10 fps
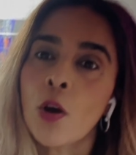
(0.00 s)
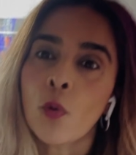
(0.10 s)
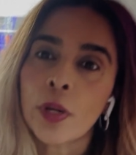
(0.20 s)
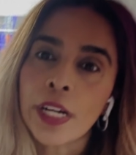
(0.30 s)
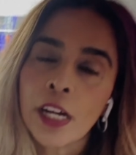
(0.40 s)

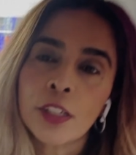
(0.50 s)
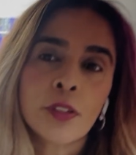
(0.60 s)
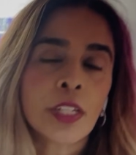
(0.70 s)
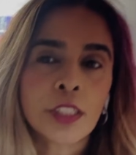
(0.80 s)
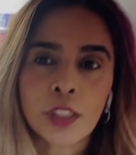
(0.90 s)
we now know
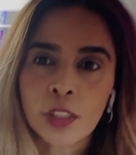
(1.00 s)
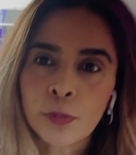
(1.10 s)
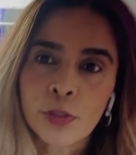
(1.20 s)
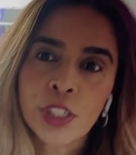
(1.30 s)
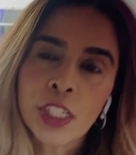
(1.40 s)
that, the
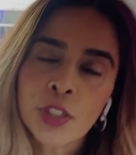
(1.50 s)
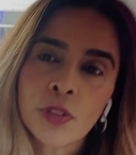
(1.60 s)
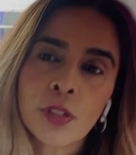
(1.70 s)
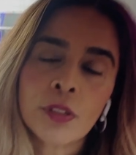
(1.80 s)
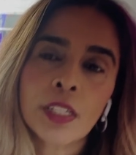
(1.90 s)

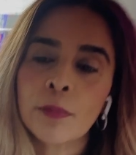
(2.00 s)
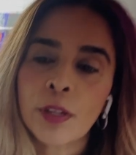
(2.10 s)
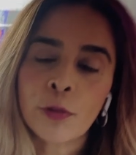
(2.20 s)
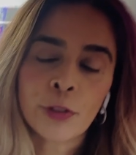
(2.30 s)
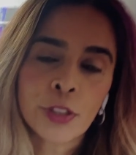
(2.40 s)
progesterone
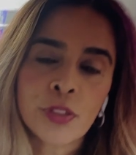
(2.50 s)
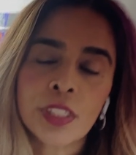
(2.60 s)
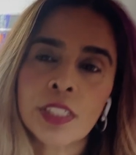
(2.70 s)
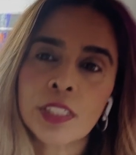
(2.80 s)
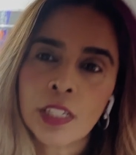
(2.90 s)
that we're
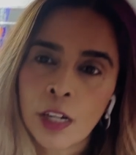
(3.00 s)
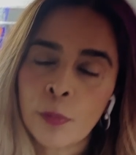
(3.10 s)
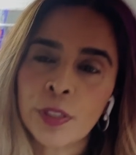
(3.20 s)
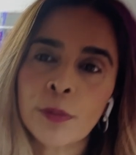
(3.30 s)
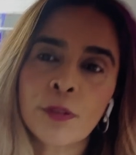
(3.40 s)
using is
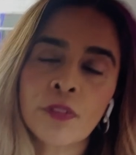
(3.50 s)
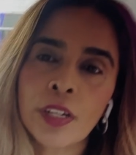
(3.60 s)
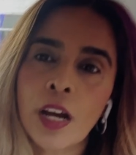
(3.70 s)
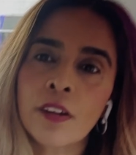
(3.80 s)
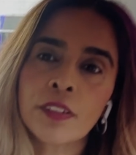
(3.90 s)
helping to
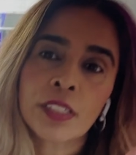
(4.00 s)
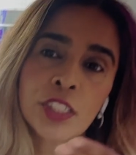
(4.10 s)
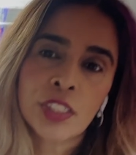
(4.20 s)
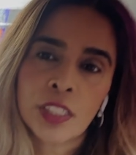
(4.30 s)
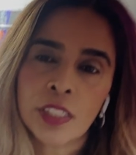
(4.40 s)
prevent
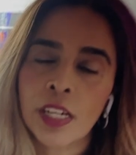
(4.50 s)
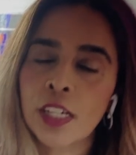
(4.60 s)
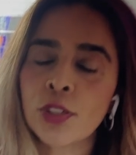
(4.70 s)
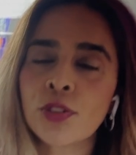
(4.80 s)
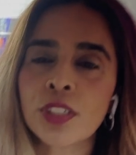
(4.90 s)
ovulation and the
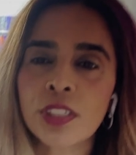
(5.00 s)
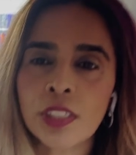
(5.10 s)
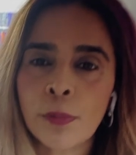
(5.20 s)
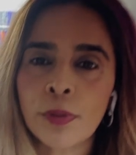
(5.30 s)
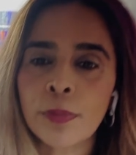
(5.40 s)
estrogen
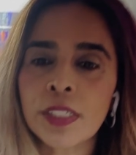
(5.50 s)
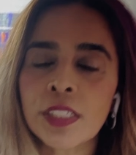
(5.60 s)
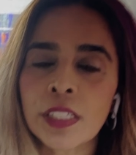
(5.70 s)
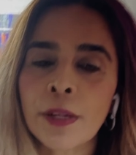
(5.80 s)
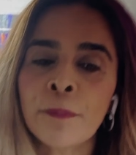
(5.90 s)

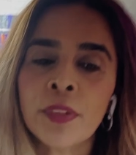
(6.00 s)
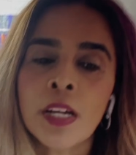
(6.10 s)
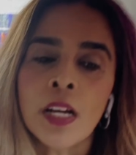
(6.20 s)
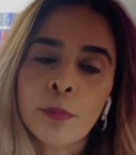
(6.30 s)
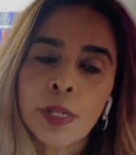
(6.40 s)
supplementing,
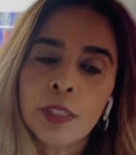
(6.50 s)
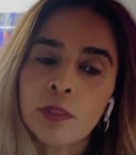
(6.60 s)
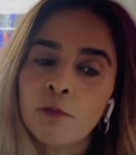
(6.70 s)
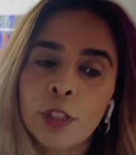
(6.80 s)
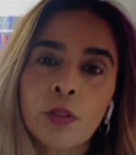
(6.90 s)
but
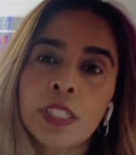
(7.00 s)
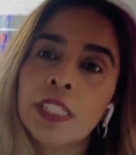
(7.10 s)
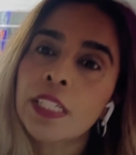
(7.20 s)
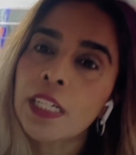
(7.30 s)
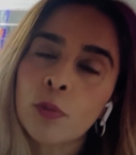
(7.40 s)
we only
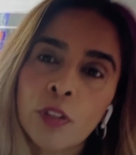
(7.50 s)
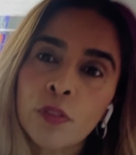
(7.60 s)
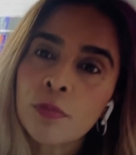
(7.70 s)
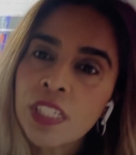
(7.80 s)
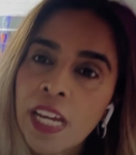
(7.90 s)
need anywhere
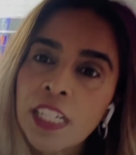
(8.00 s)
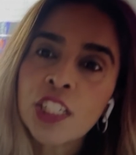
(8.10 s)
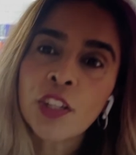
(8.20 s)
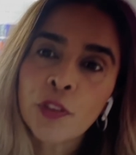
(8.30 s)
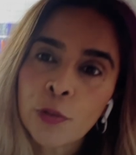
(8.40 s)
from 10
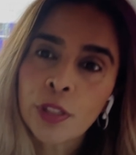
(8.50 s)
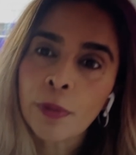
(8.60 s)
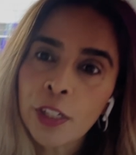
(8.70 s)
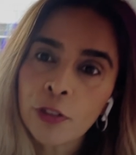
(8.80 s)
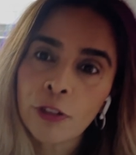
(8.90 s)
to 30
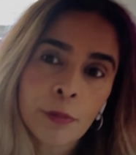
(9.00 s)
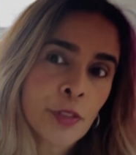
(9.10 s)
micrograms.